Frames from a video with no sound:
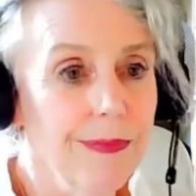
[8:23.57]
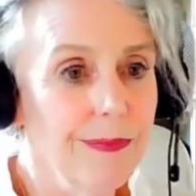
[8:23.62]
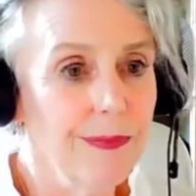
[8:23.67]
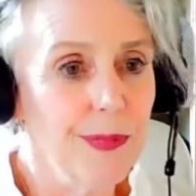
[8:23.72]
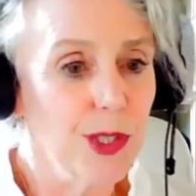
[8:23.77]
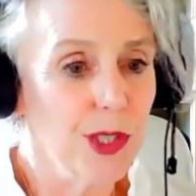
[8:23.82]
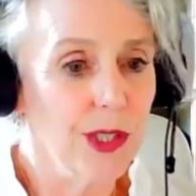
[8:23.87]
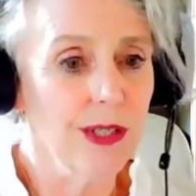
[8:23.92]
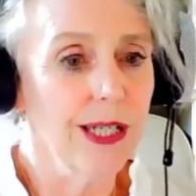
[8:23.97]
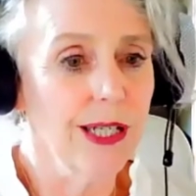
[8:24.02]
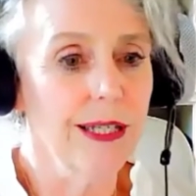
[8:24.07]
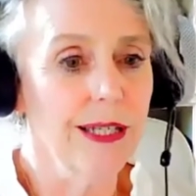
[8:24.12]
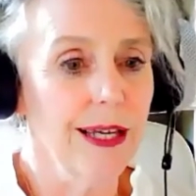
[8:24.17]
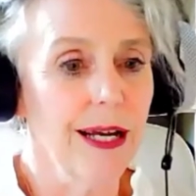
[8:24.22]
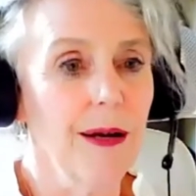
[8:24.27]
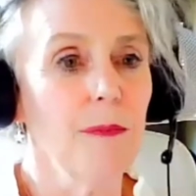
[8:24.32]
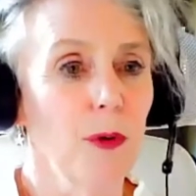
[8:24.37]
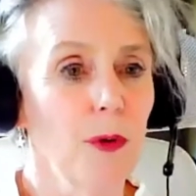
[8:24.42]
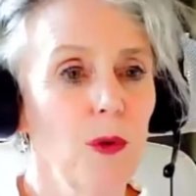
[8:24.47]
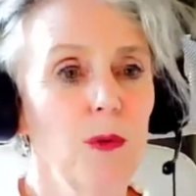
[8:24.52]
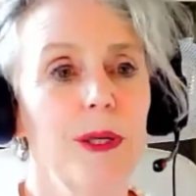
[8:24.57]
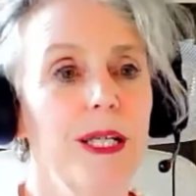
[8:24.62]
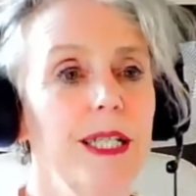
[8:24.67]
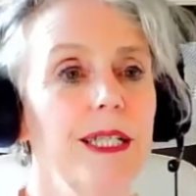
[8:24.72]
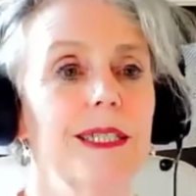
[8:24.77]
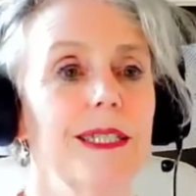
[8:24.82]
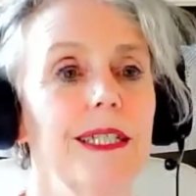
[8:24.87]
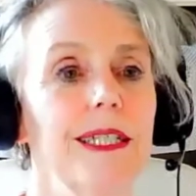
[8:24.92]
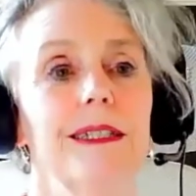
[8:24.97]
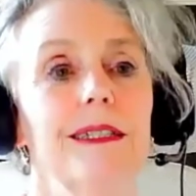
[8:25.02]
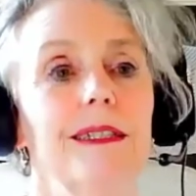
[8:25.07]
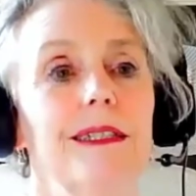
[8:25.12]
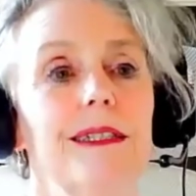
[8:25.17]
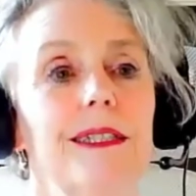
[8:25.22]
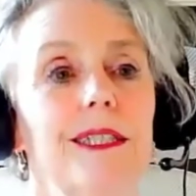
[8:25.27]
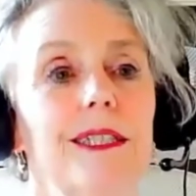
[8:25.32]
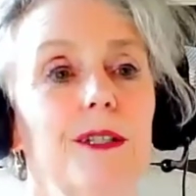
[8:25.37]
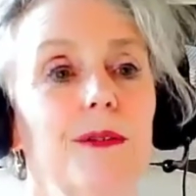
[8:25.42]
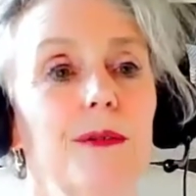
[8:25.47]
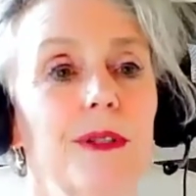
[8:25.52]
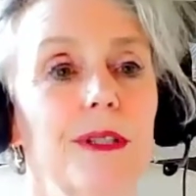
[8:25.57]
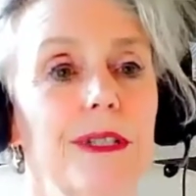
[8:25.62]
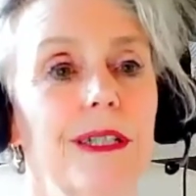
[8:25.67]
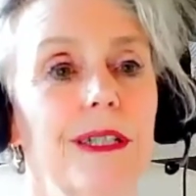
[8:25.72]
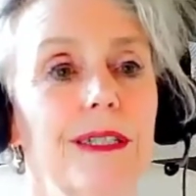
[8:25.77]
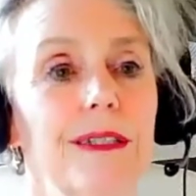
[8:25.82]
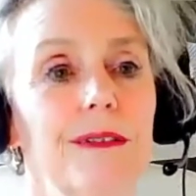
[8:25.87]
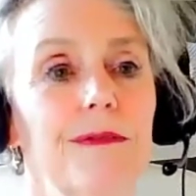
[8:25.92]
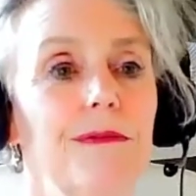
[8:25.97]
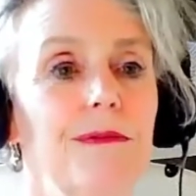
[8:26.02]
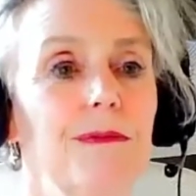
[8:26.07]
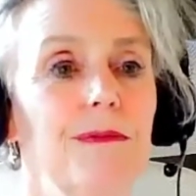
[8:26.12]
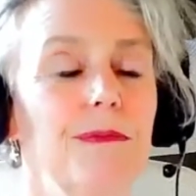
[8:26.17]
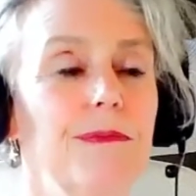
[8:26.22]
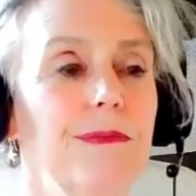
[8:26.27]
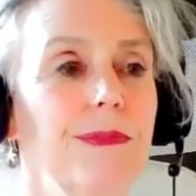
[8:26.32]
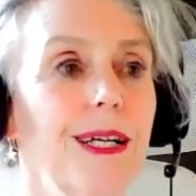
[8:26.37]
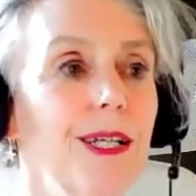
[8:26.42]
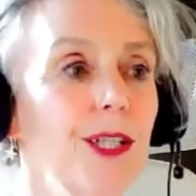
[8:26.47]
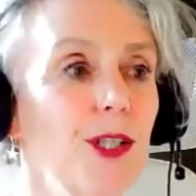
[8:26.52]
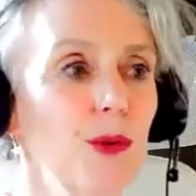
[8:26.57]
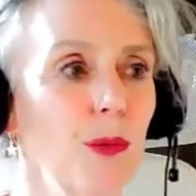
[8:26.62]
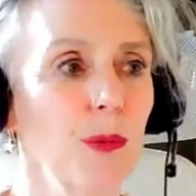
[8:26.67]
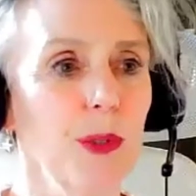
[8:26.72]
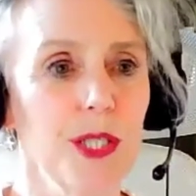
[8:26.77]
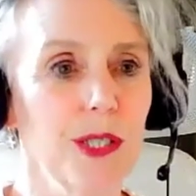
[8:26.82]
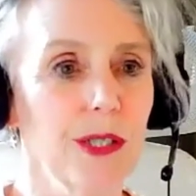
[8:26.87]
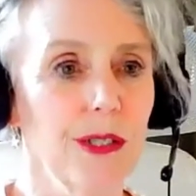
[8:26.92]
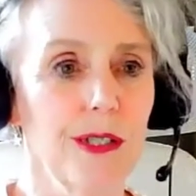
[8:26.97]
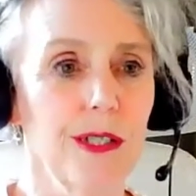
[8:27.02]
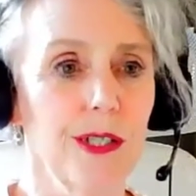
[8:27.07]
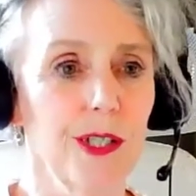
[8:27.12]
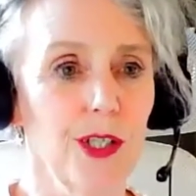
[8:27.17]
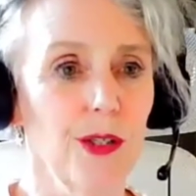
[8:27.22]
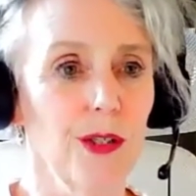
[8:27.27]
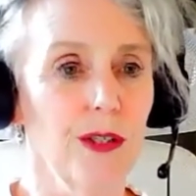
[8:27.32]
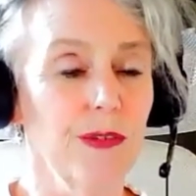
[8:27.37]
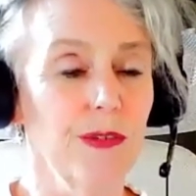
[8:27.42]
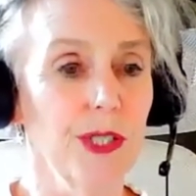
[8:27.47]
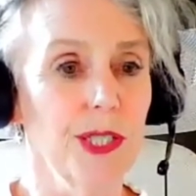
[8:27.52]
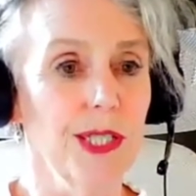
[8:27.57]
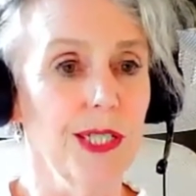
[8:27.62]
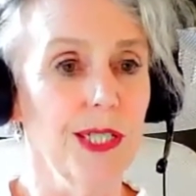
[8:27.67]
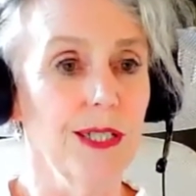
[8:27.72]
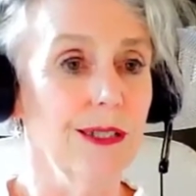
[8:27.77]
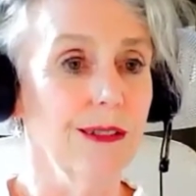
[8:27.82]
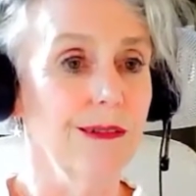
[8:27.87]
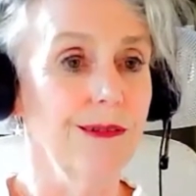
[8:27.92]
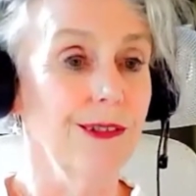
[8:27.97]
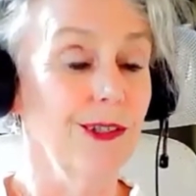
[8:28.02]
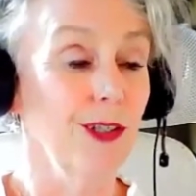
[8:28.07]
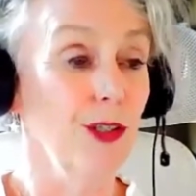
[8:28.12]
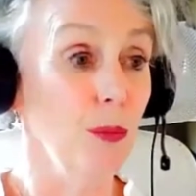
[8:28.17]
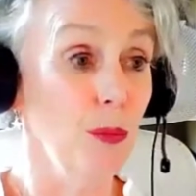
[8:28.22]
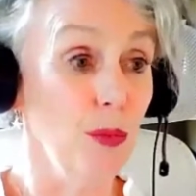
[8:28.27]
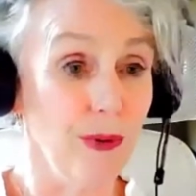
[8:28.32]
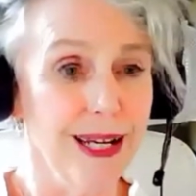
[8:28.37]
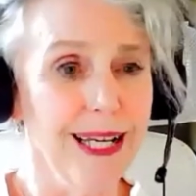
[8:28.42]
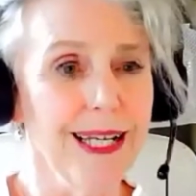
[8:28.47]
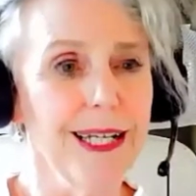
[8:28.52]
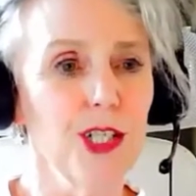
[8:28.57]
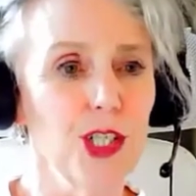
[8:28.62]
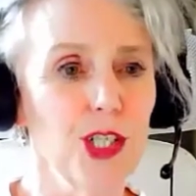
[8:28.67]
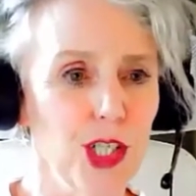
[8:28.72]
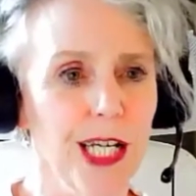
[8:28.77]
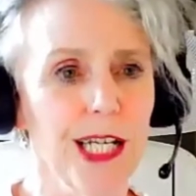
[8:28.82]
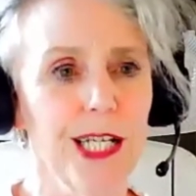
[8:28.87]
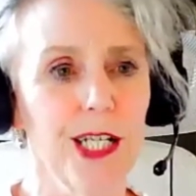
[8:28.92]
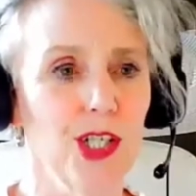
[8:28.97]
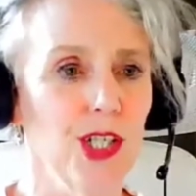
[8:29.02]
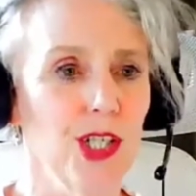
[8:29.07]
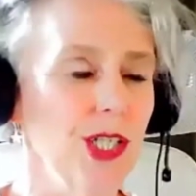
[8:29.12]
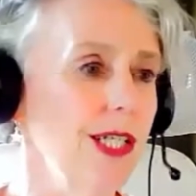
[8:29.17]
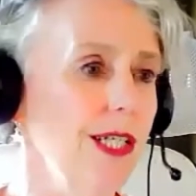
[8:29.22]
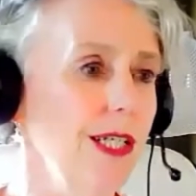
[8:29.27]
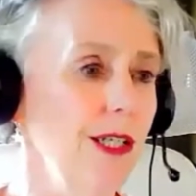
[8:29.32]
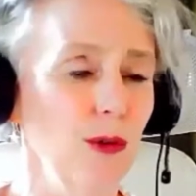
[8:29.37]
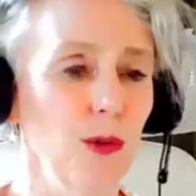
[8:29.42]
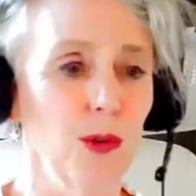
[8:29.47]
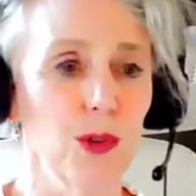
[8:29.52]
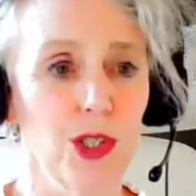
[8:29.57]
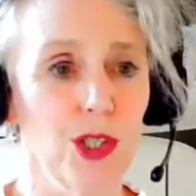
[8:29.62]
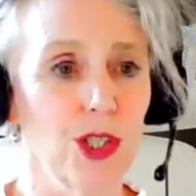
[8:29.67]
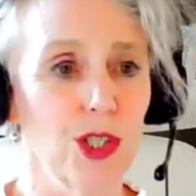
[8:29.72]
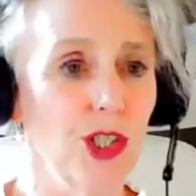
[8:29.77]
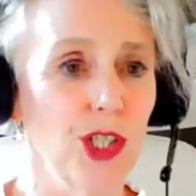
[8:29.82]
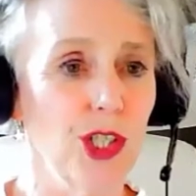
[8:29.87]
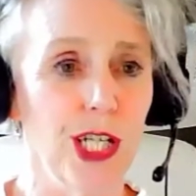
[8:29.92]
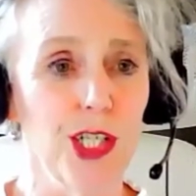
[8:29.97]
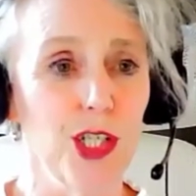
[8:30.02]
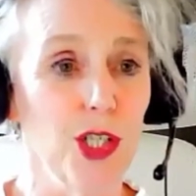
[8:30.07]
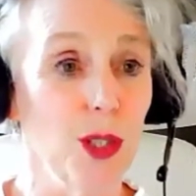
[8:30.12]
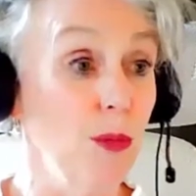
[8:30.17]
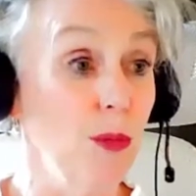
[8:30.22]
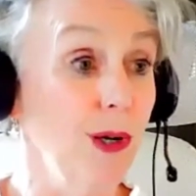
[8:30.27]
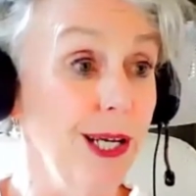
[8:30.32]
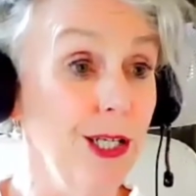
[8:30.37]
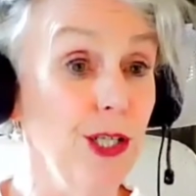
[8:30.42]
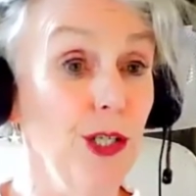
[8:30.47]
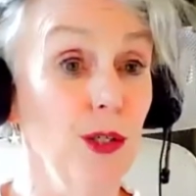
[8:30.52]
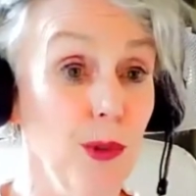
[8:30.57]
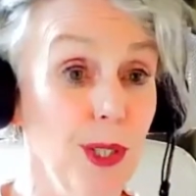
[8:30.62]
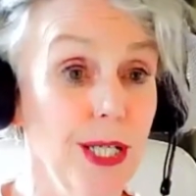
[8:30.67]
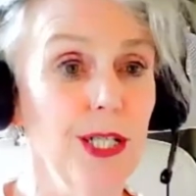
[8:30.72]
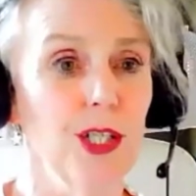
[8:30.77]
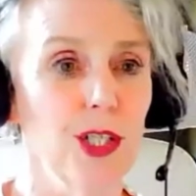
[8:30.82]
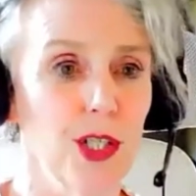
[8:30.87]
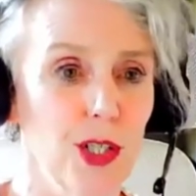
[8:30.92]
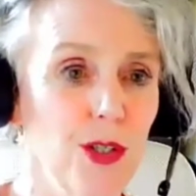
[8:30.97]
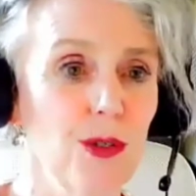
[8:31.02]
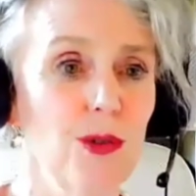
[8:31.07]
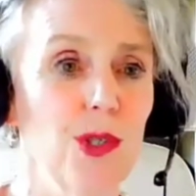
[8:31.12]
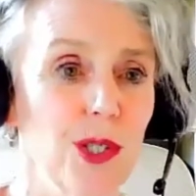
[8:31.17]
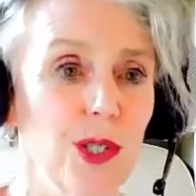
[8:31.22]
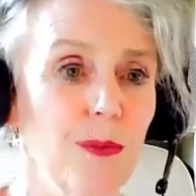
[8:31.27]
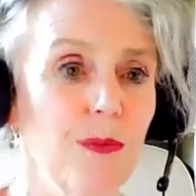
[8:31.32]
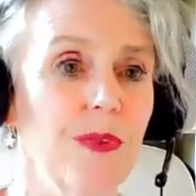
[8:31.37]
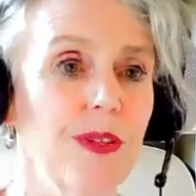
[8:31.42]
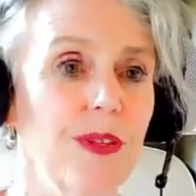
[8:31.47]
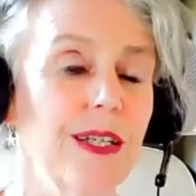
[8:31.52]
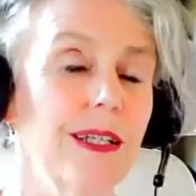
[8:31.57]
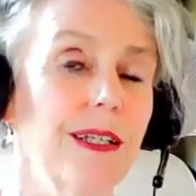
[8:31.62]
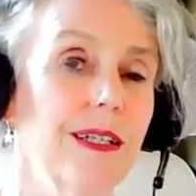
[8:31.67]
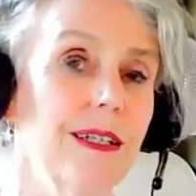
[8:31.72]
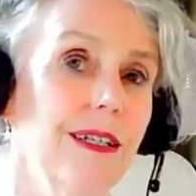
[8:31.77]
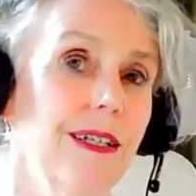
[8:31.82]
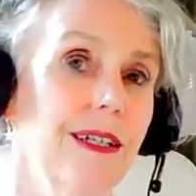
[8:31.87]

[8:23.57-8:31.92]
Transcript: suddenly that all made sense. You know, it kind of that's what we studied at university that your brain changes, and in order to change your brain, you need to do something